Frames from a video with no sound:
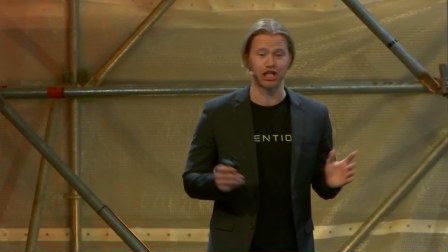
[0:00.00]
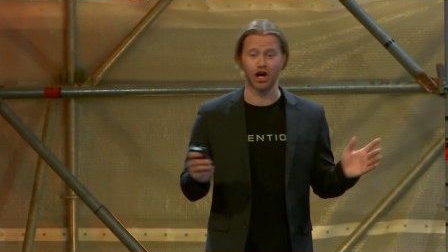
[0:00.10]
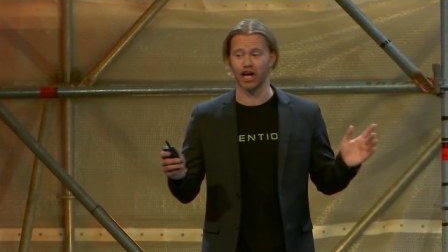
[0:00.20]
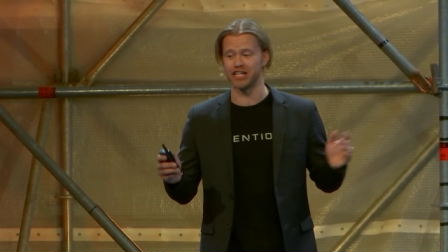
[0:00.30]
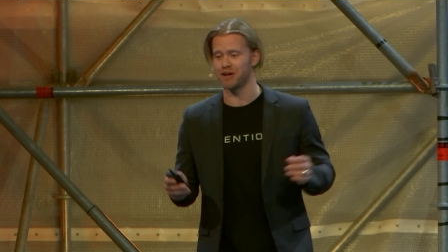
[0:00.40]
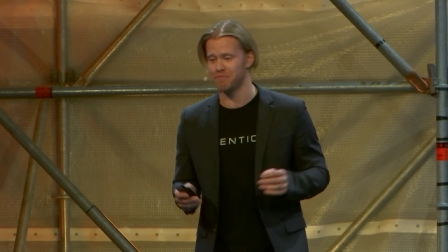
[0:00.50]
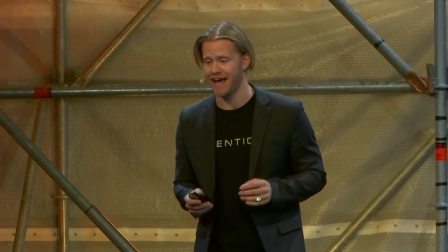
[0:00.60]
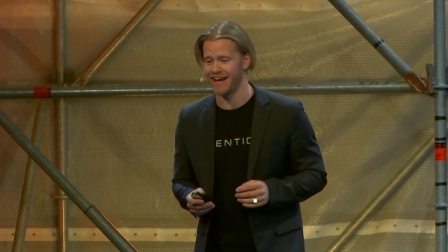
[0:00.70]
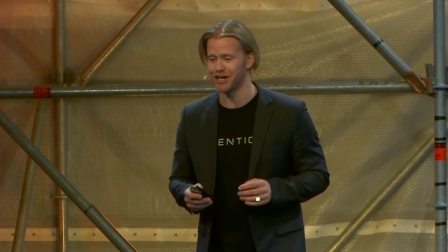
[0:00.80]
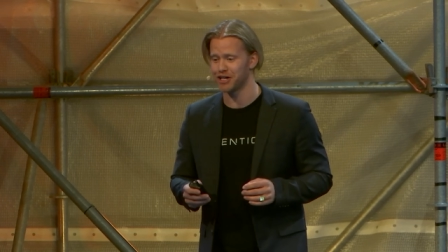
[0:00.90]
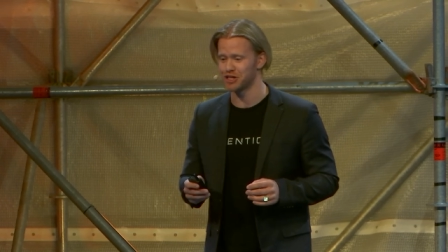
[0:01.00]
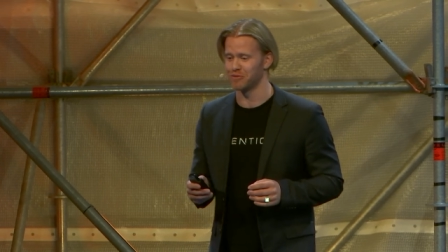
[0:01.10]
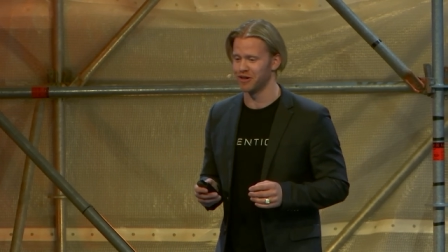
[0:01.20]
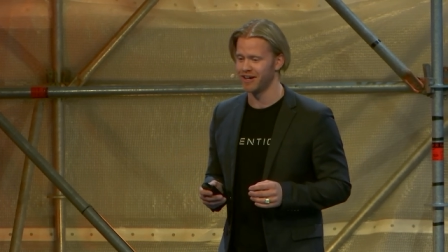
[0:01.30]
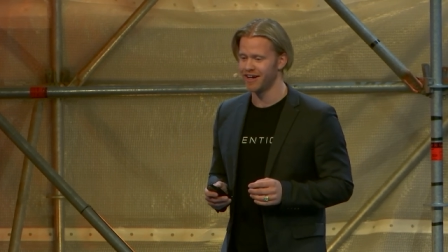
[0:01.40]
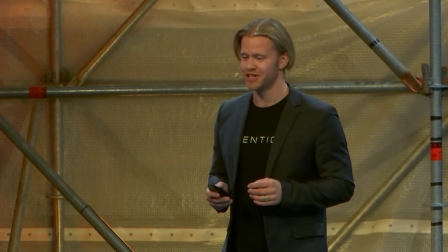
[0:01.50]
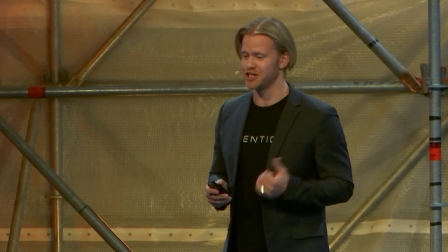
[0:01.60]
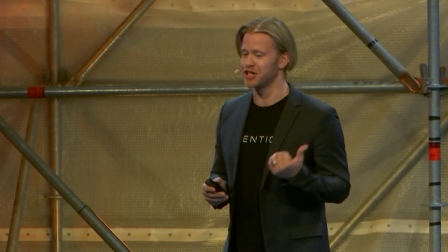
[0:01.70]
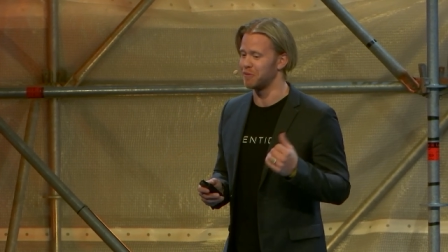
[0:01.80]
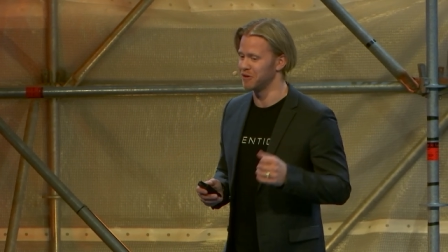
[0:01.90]
large paying customer
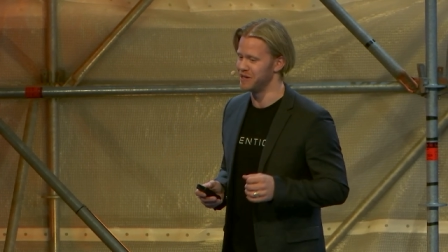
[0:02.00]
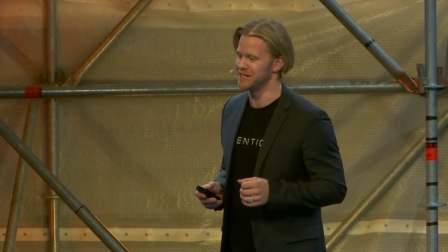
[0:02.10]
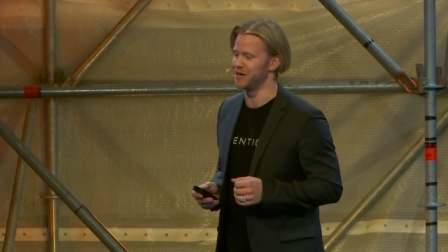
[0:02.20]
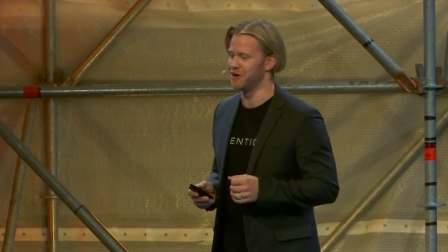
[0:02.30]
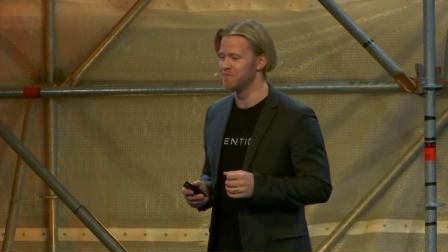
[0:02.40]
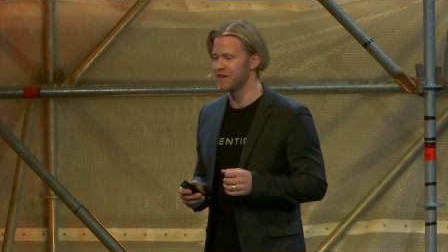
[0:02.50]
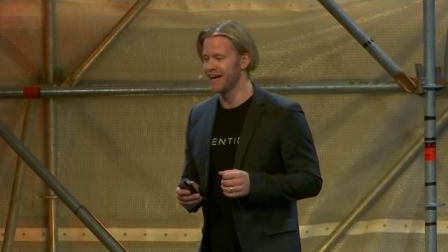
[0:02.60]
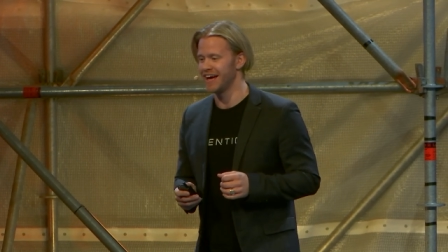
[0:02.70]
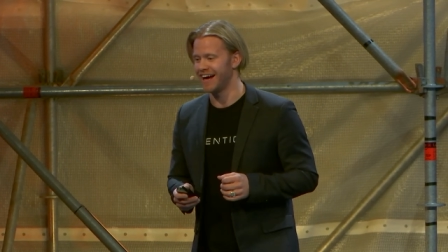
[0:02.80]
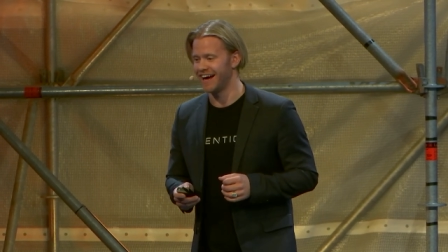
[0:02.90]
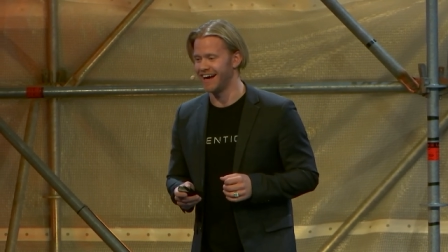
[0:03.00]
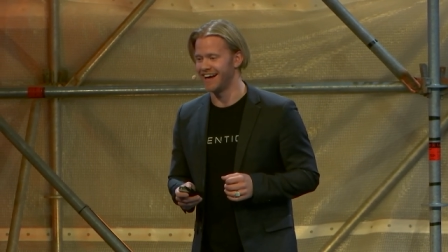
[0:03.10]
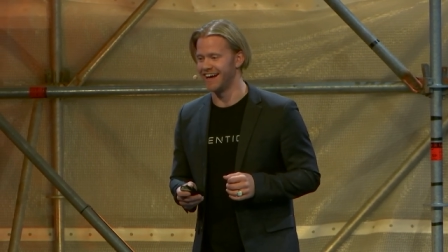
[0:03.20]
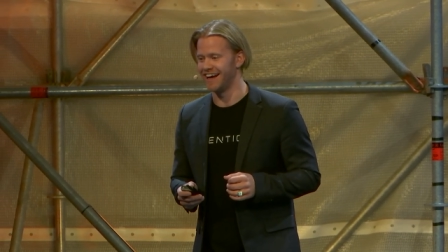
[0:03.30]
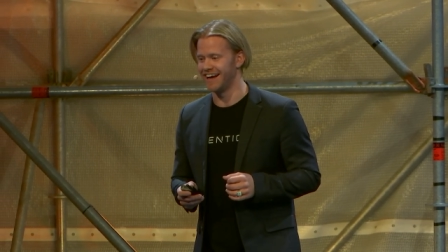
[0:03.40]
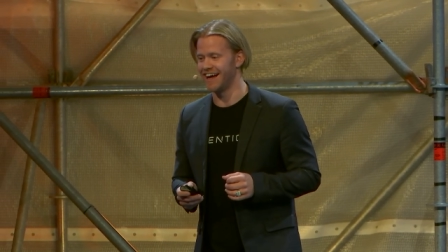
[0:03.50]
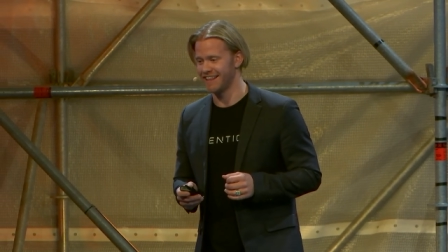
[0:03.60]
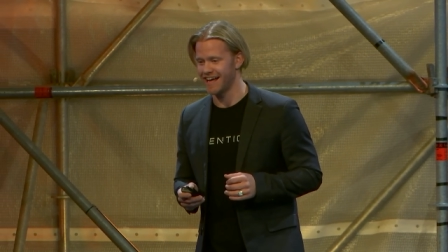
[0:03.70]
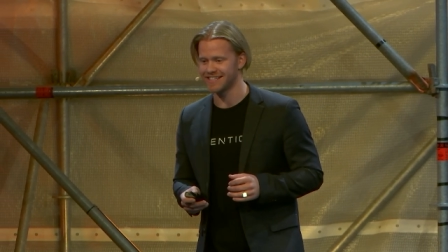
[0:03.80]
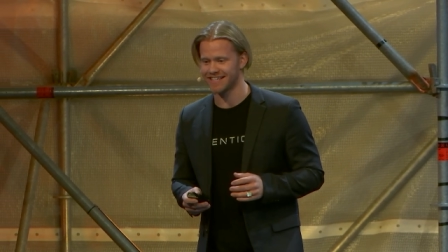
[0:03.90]
just a couple of weeks ago, uh, and
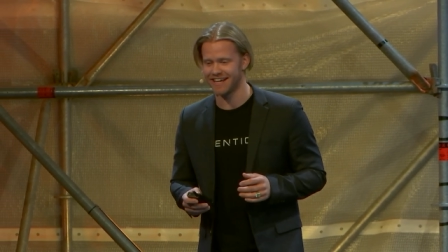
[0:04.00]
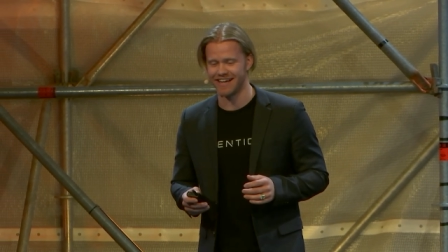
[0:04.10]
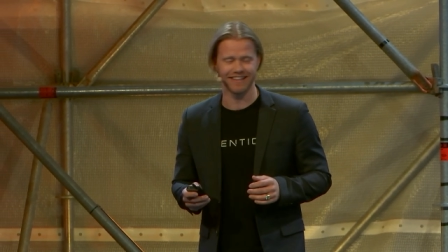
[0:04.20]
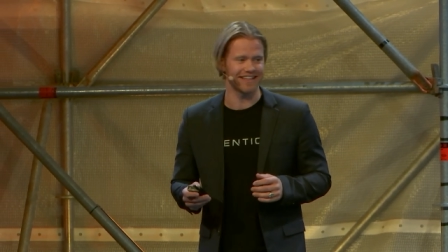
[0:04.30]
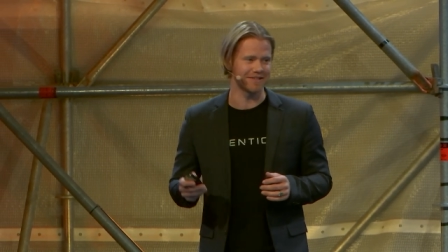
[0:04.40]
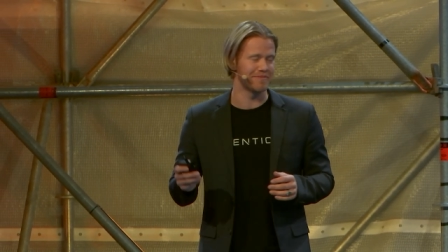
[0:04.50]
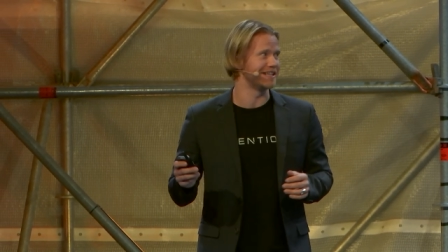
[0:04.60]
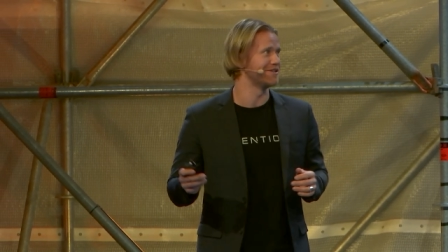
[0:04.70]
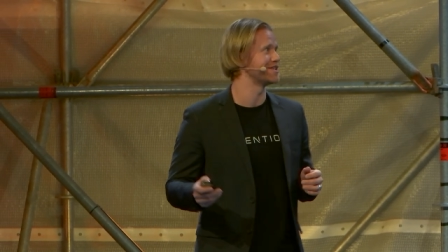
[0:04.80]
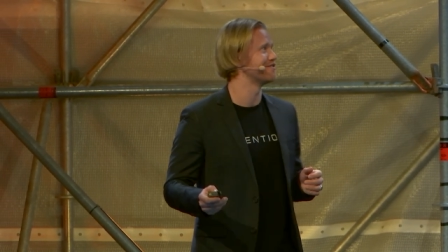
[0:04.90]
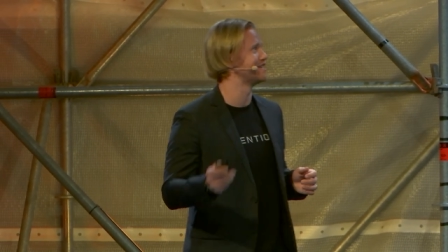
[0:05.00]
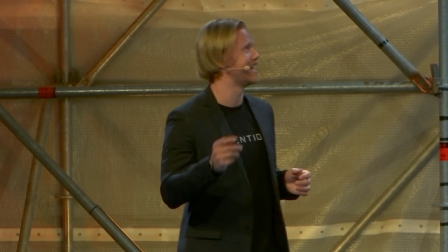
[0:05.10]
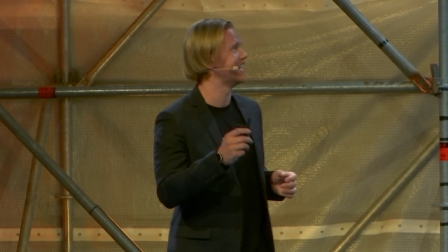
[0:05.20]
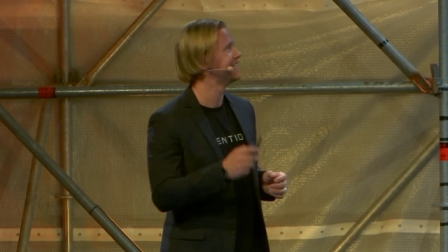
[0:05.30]
that's, uh, that's the big news of today.